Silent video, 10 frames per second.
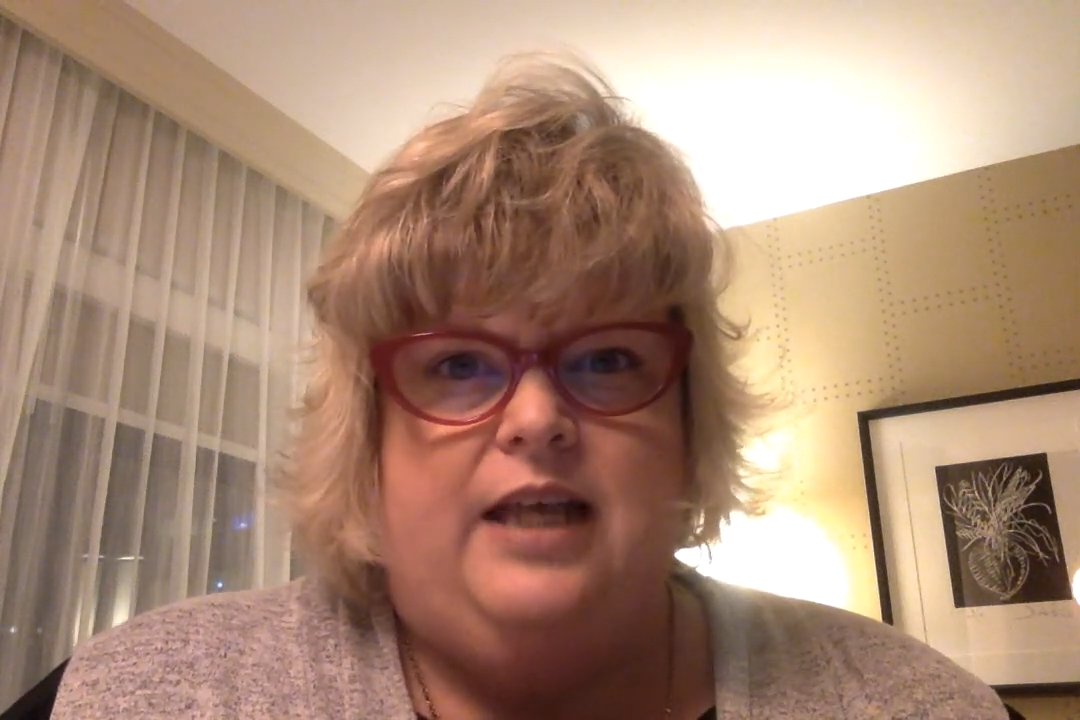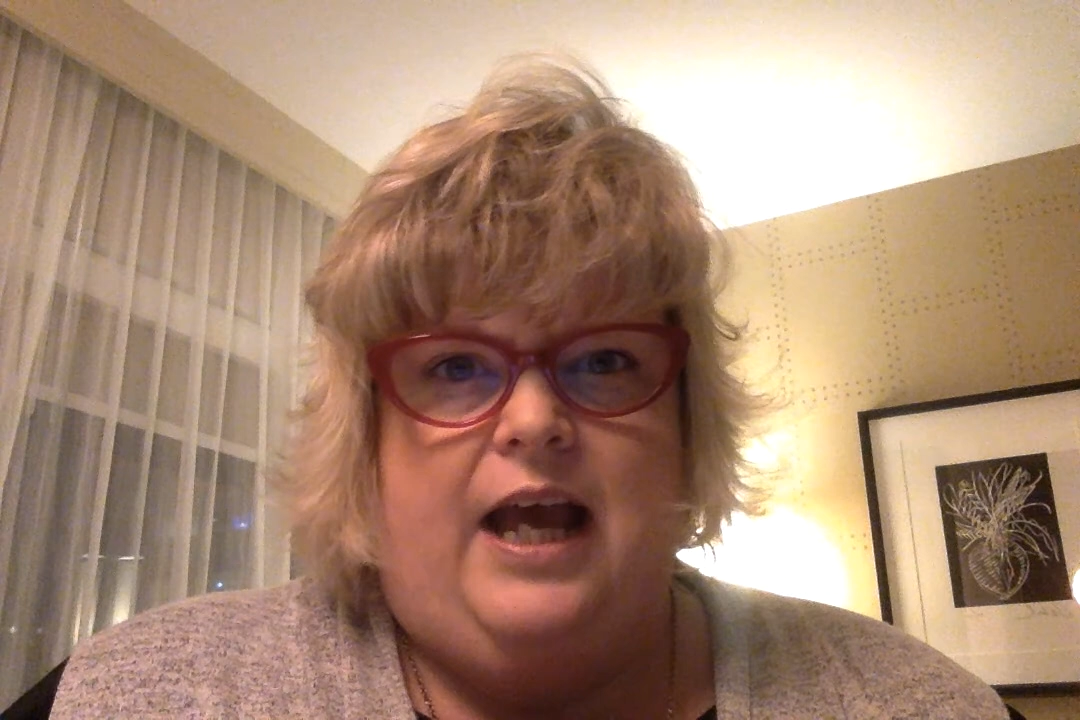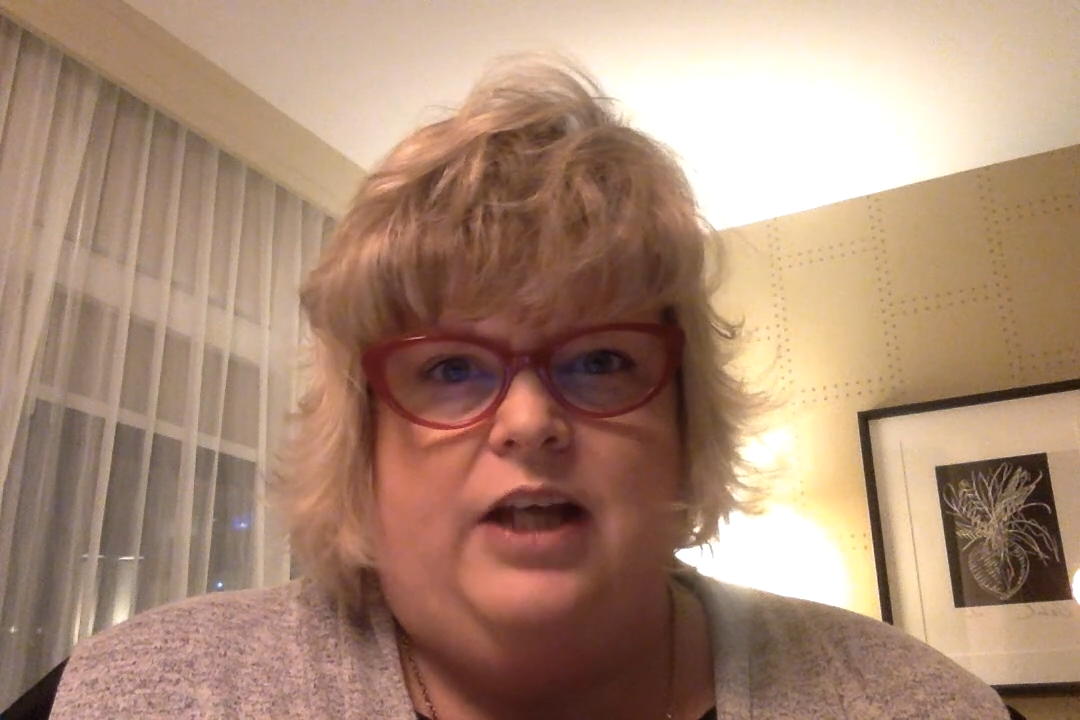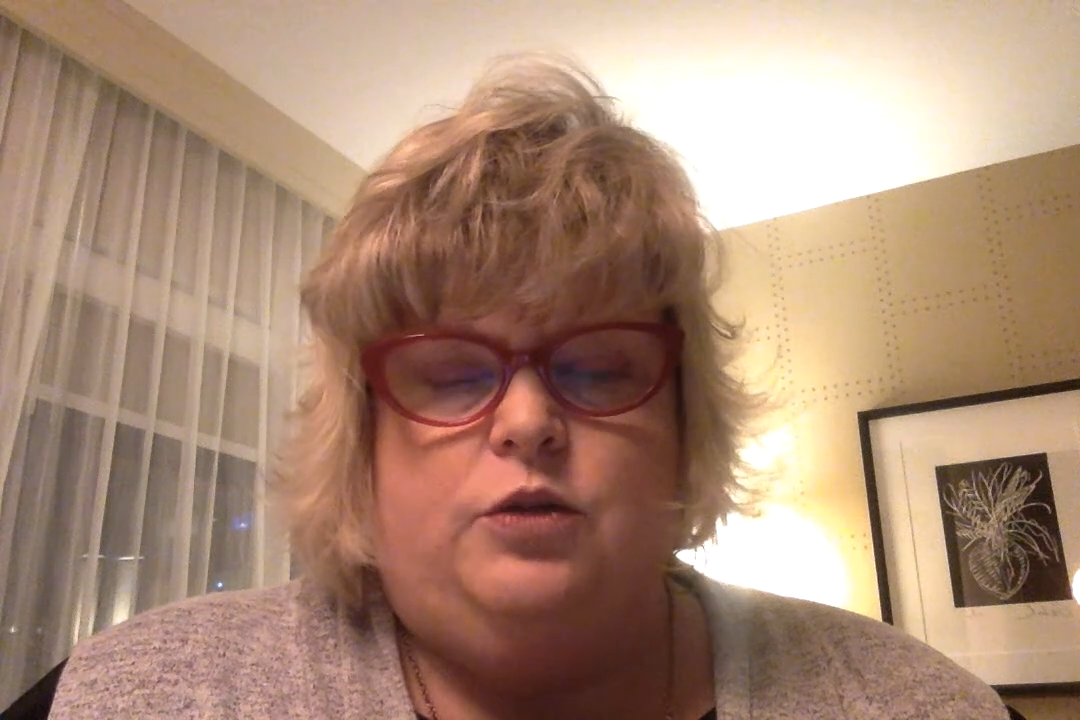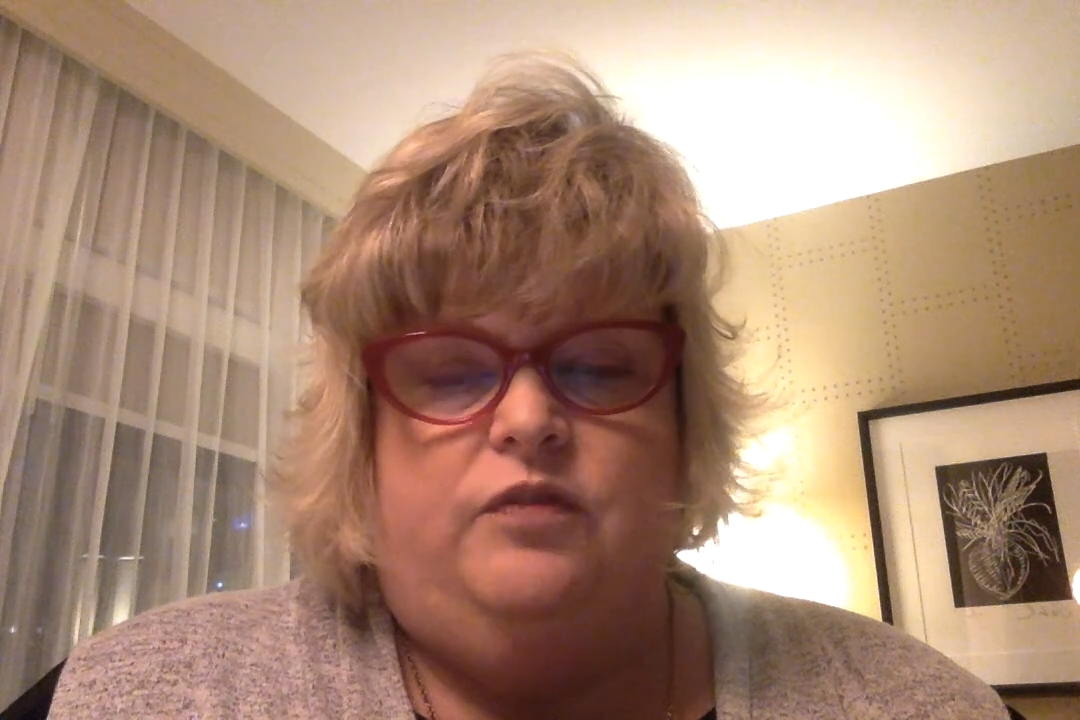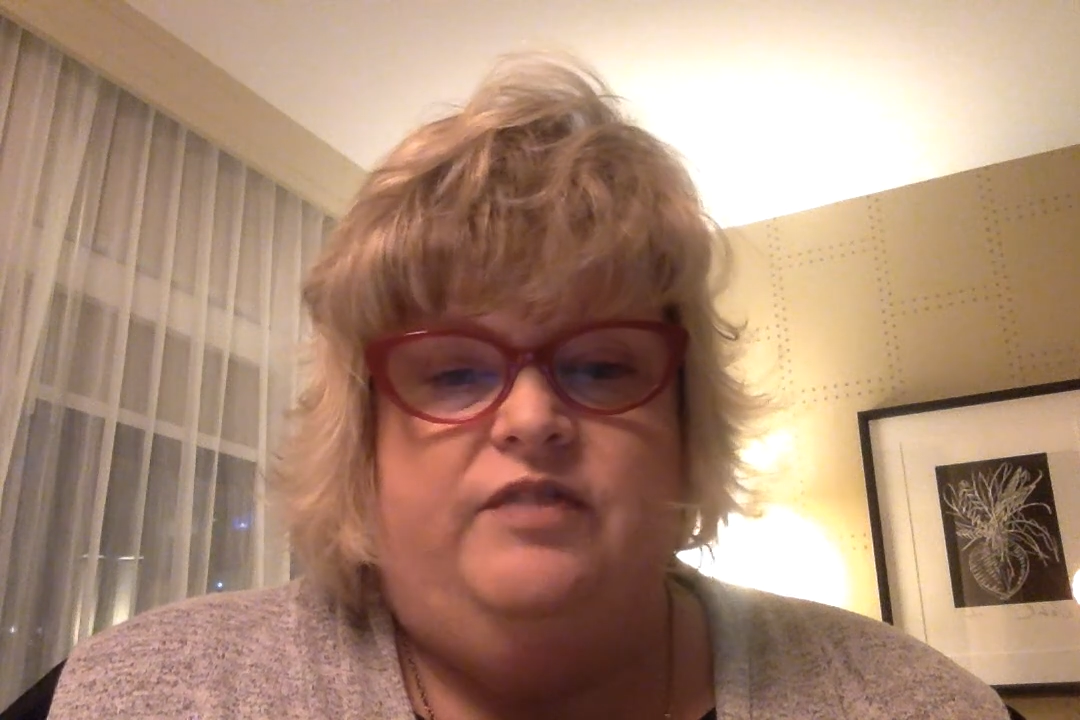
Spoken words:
the actual